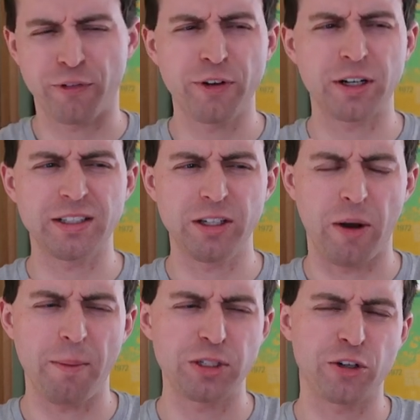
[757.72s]

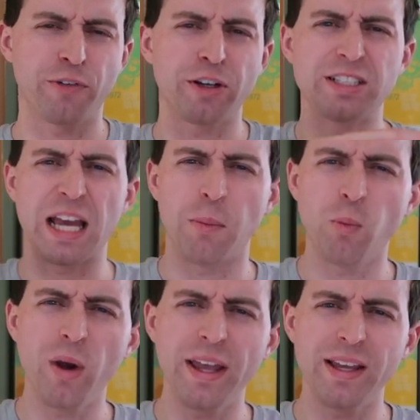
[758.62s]
finger
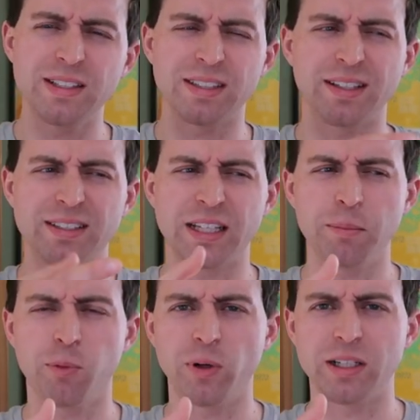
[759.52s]
tab weighs, and at the
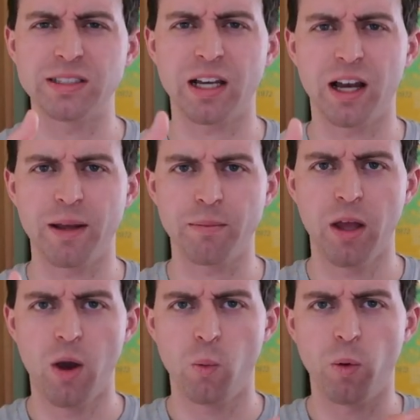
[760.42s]
same point in time,
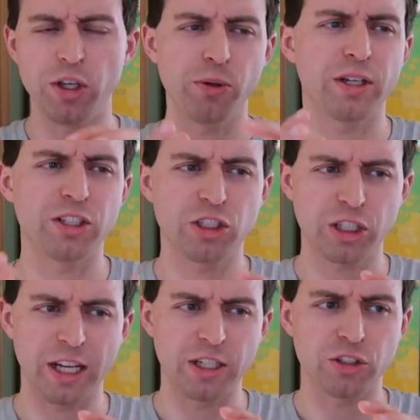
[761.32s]
what you can
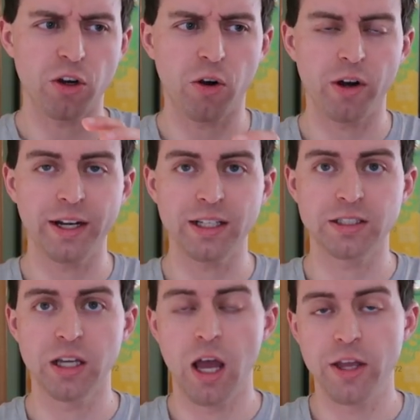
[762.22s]
change on
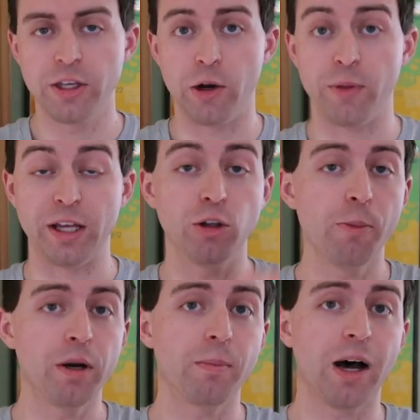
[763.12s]
it. You know, the
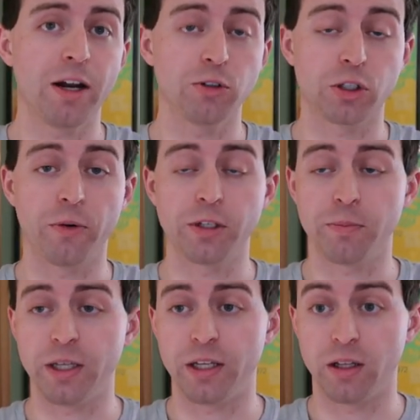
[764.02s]
aluminum model is going to
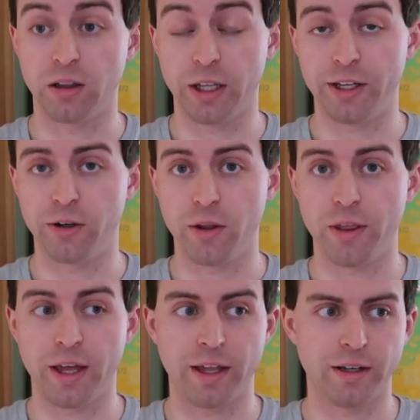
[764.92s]
be lighter
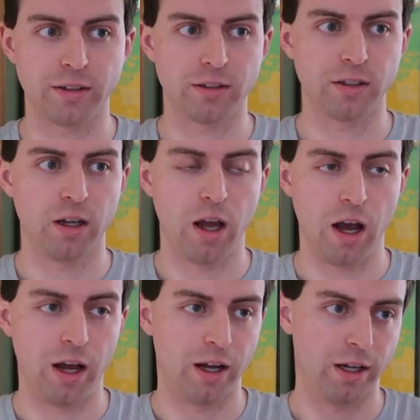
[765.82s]
than
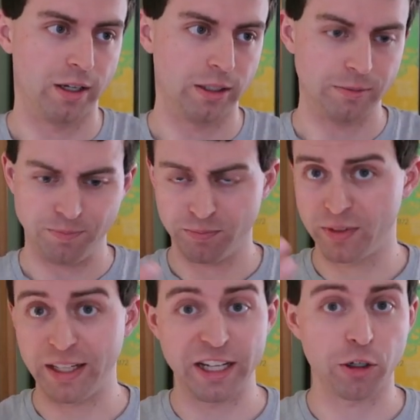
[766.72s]

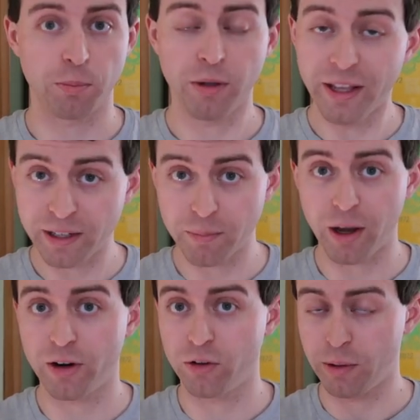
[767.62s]
the nickel-plated
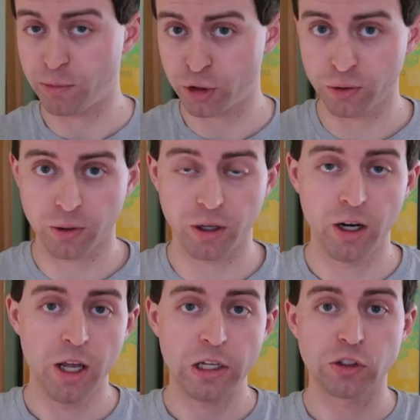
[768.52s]
model, I'm sure.
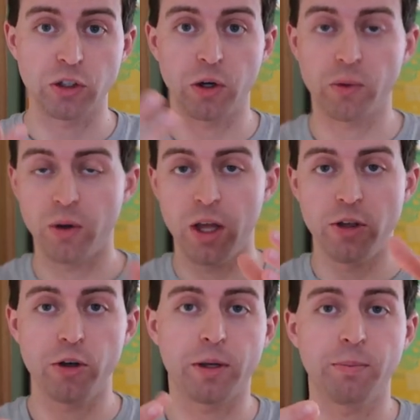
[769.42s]
So
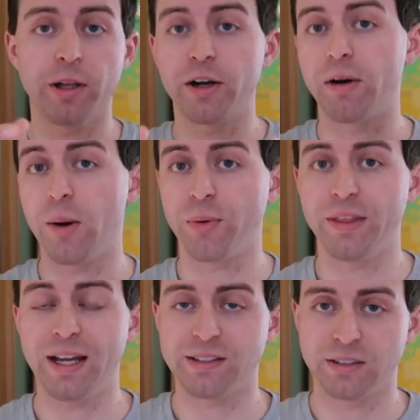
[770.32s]
you can play around with
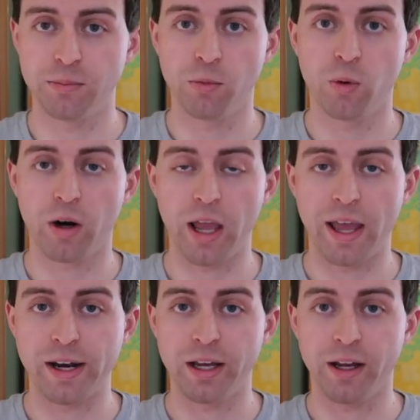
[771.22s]
that some more,
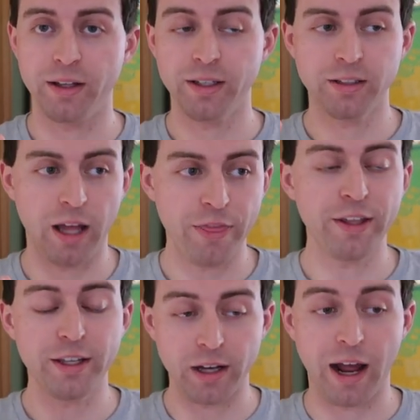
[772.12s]
and I
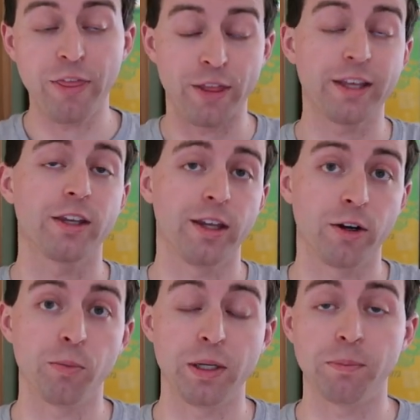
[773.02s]
think
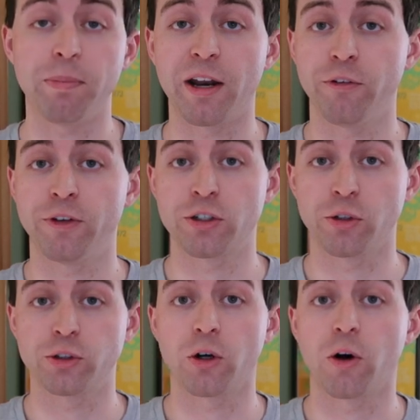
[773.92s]
it'll be
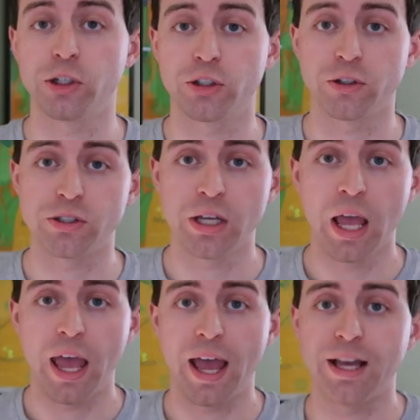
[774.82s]
beneficial to archers
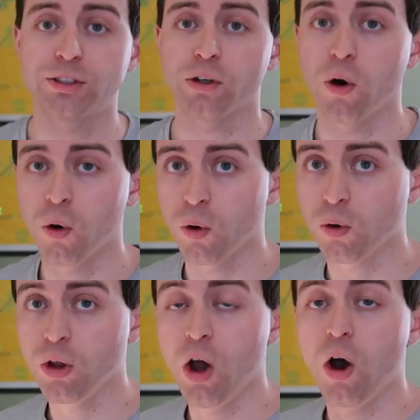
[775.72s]
as a
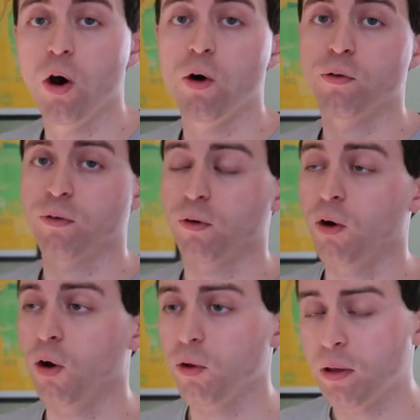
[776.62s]
whole
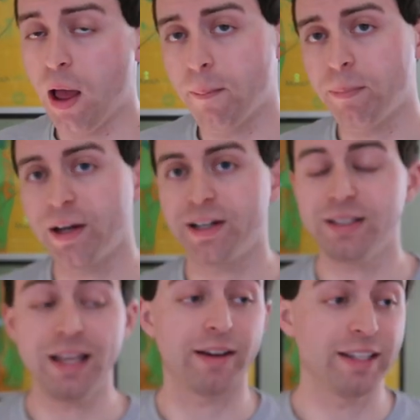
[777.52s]
overall. But
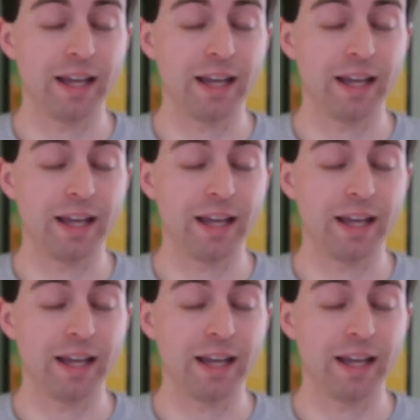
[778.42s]
let me